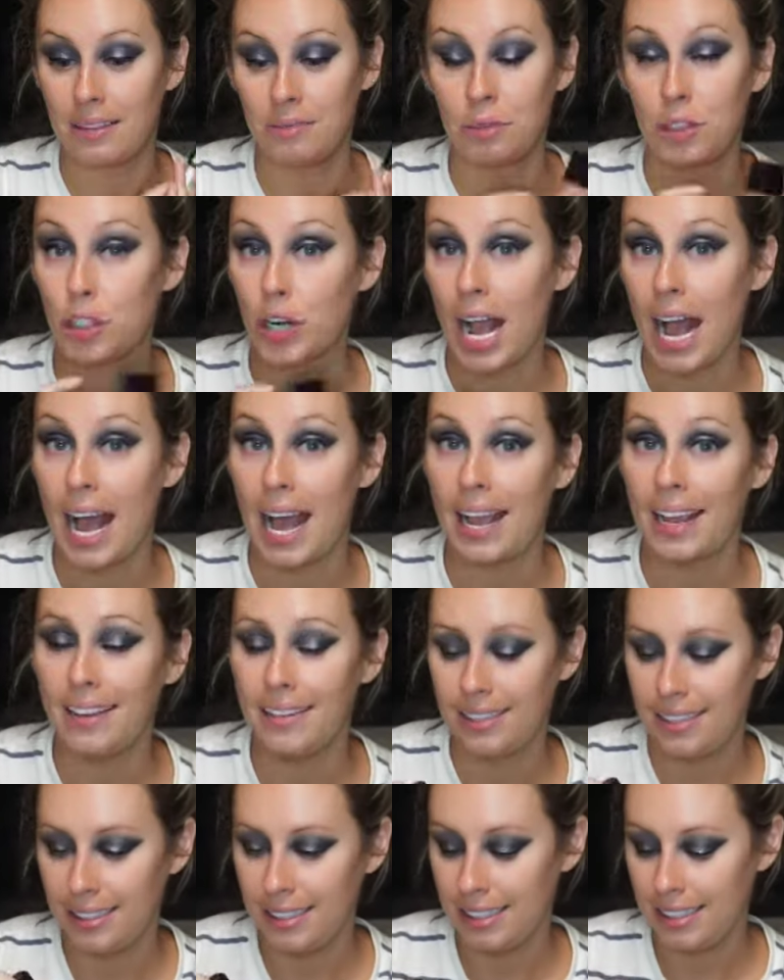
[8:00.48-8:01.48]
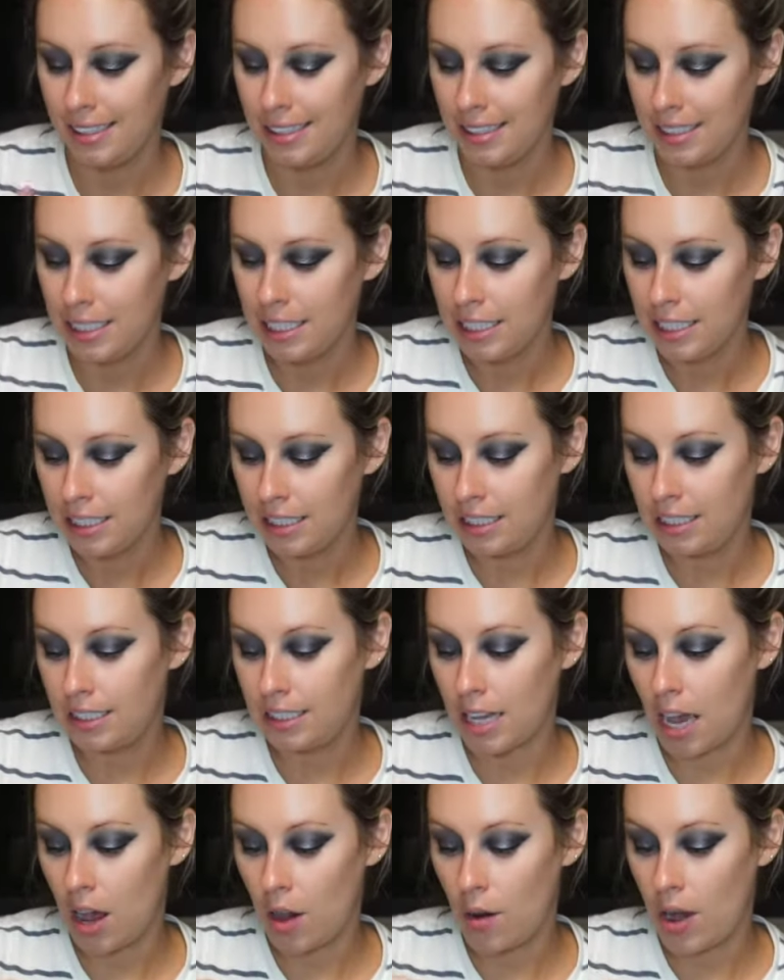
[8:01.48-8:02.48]
am dry,
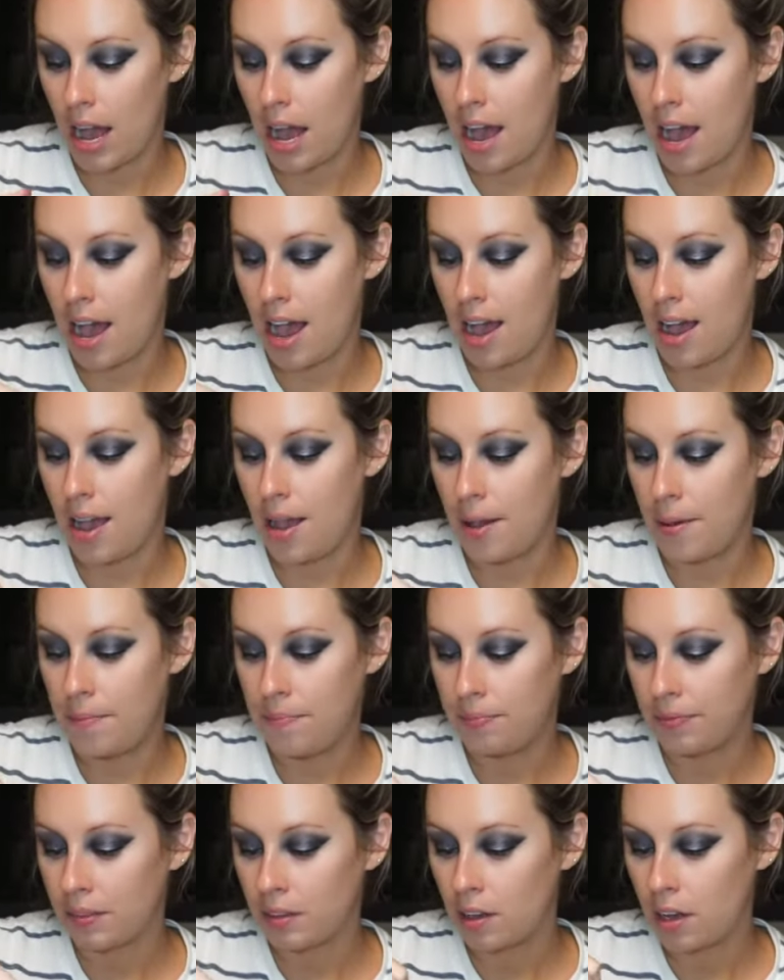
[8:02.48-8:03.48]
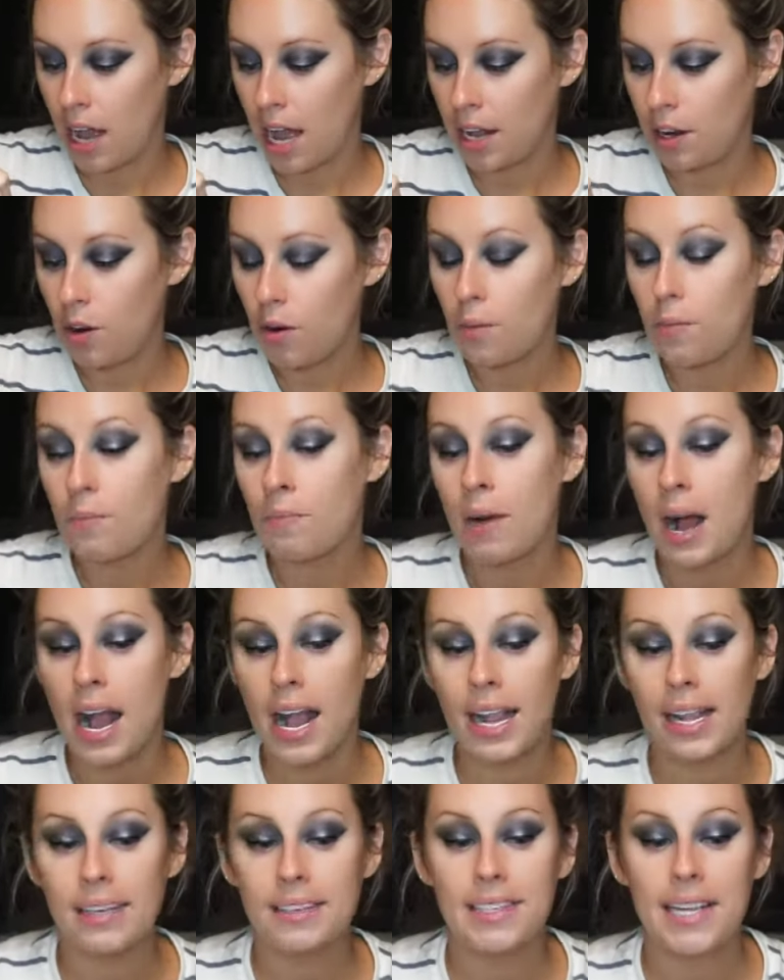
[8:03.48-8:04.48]
so I don't
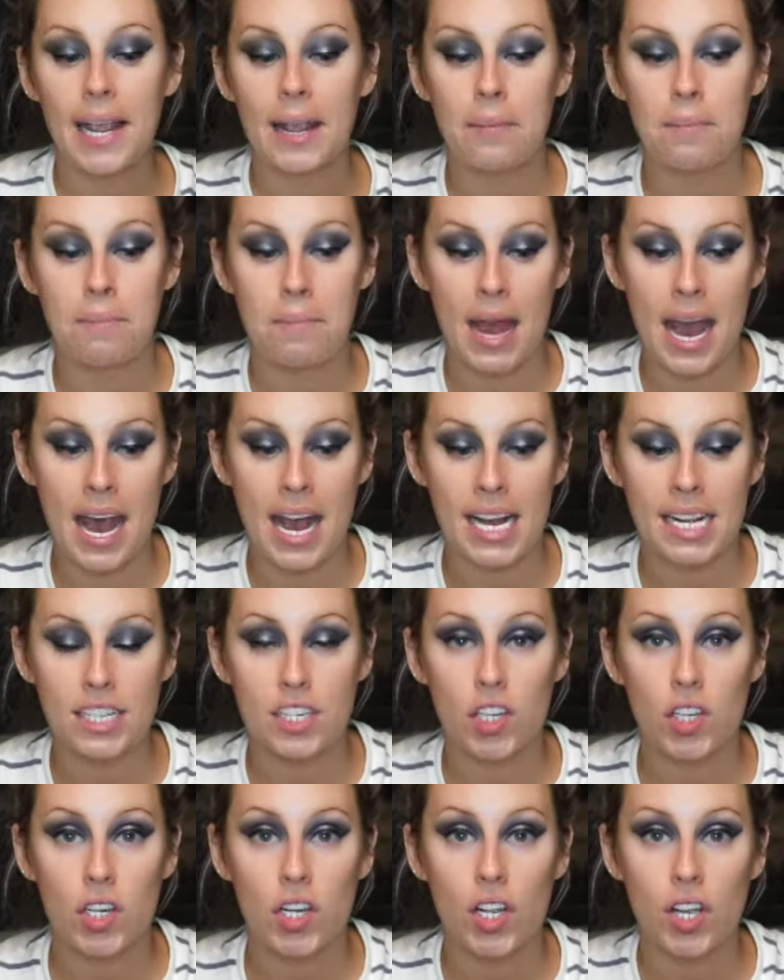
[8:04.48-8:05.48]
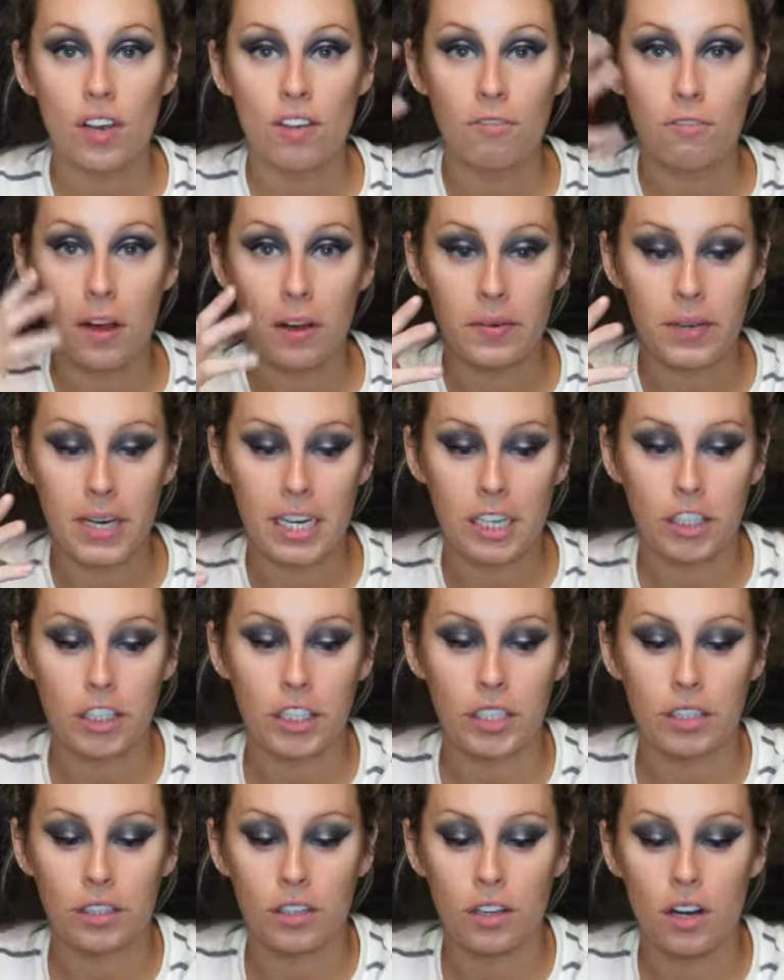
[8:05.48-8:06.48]
mind a matte
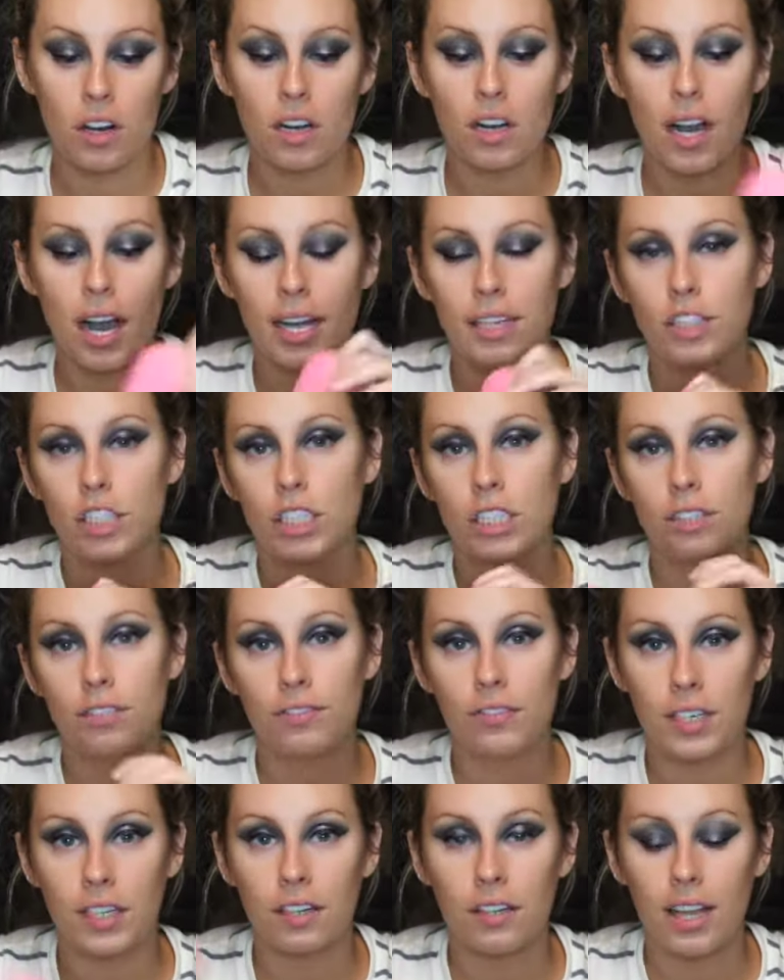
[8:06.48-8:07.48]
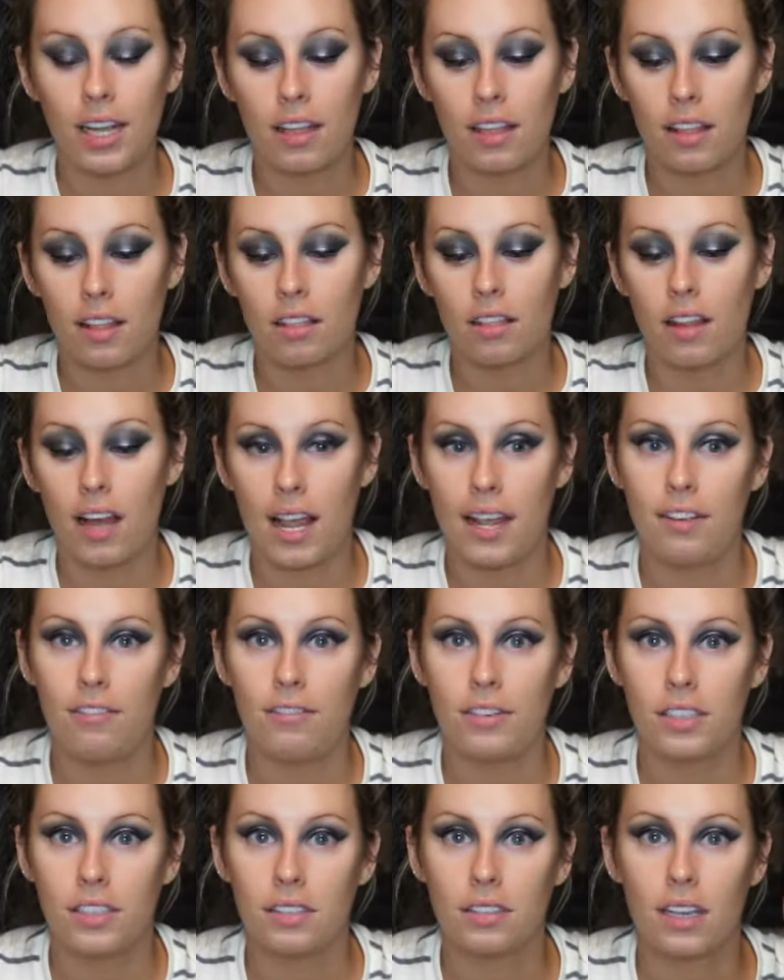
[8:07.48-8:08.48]
foundation look. I just feel like the
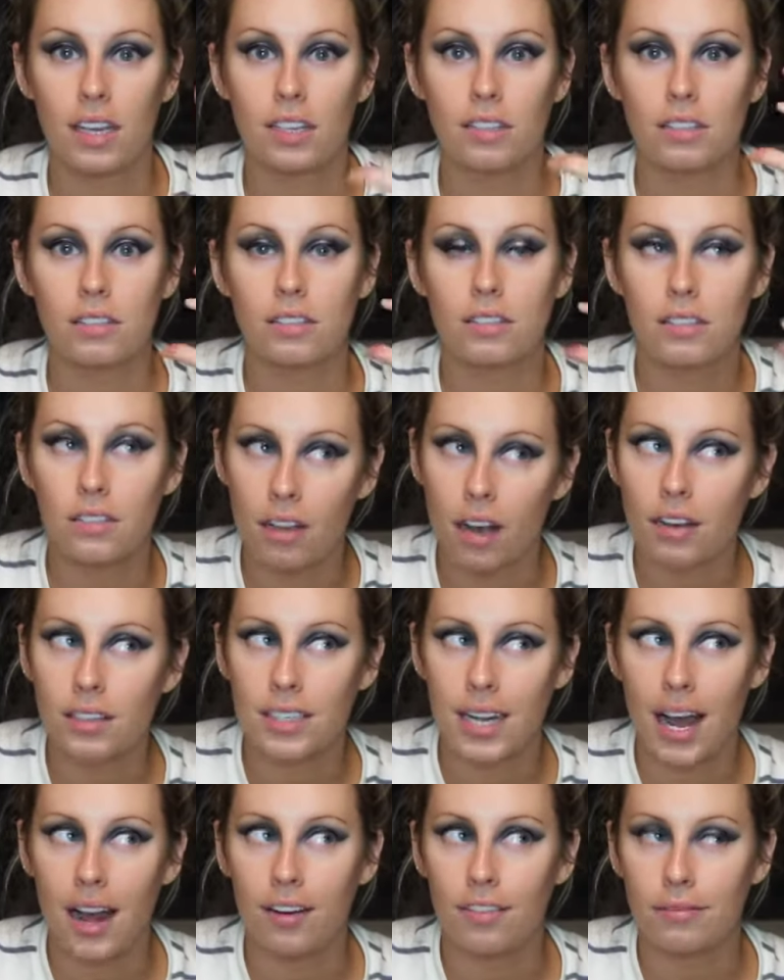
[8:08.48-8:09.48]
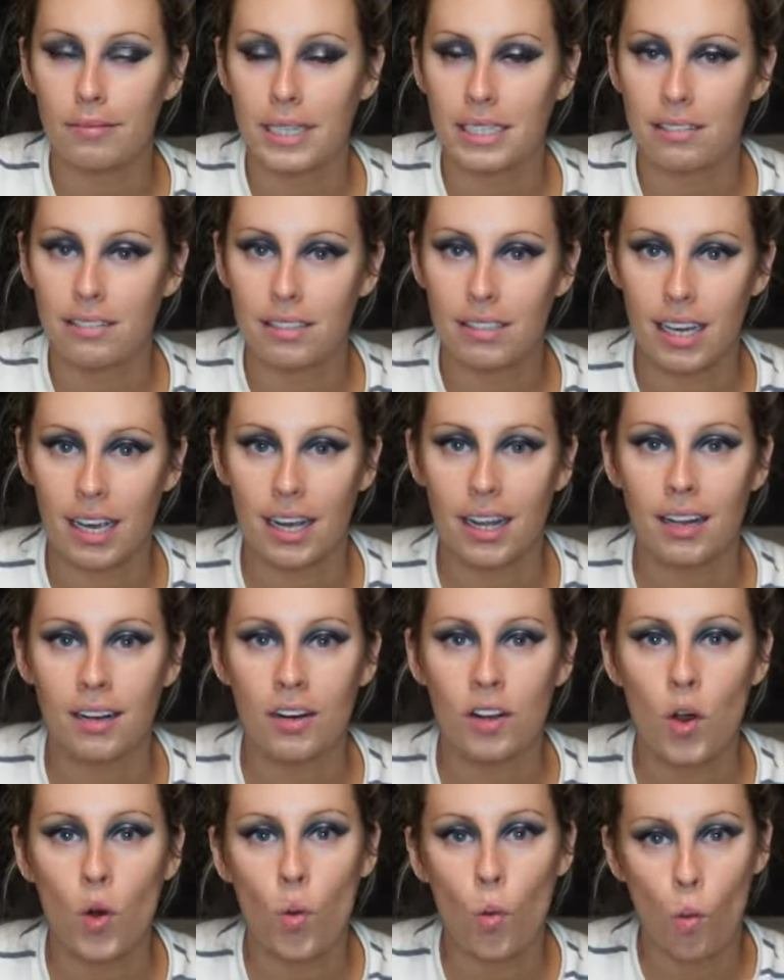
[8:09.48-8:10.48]
life is like sucked out of my
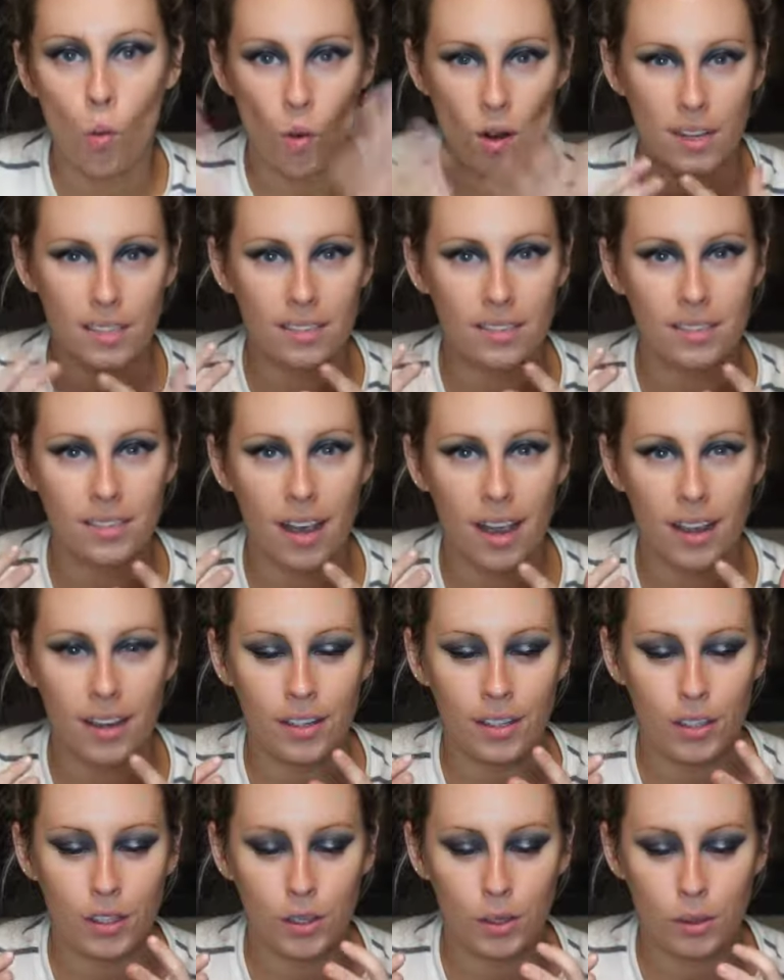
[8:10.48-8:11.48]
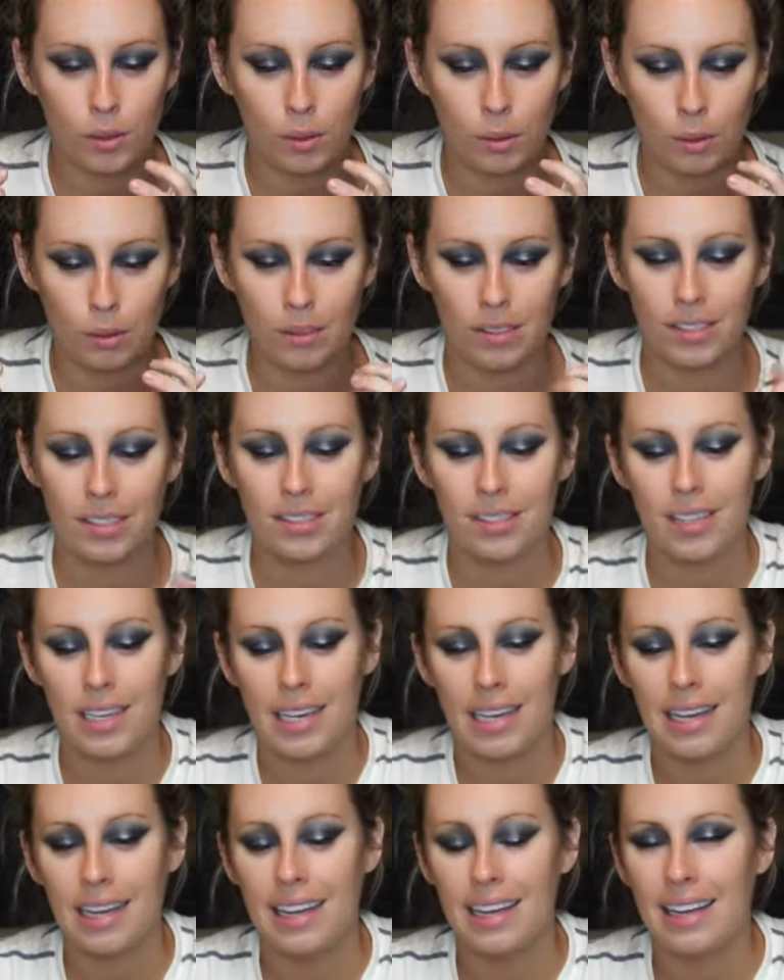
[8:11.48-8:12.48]
skin once I use
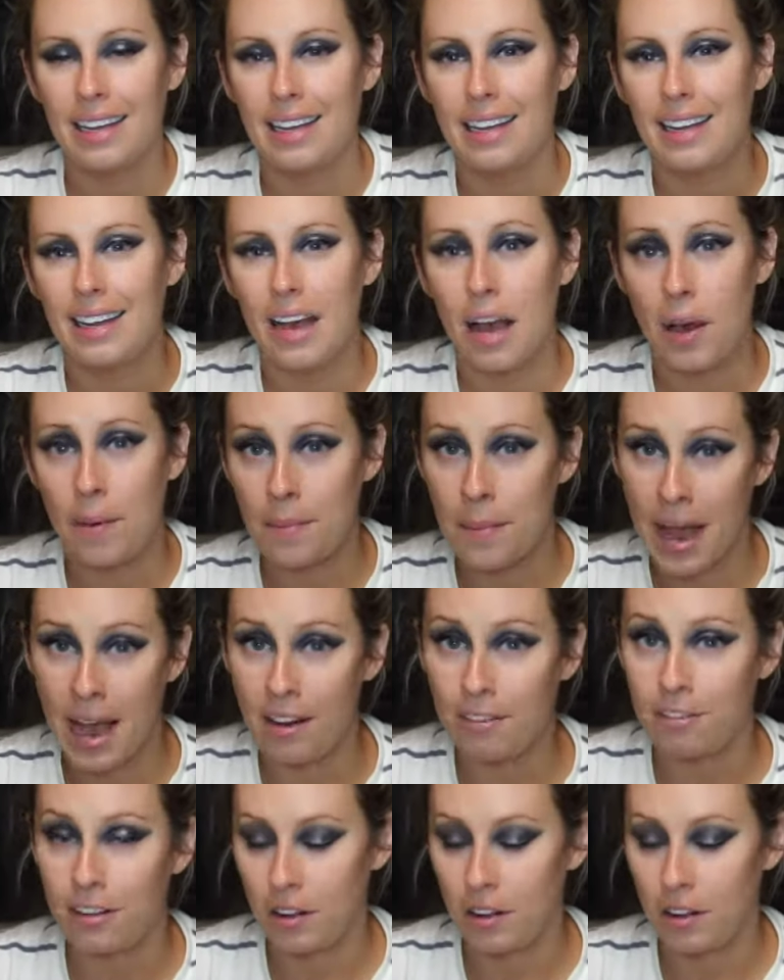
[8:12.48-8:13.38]
a matte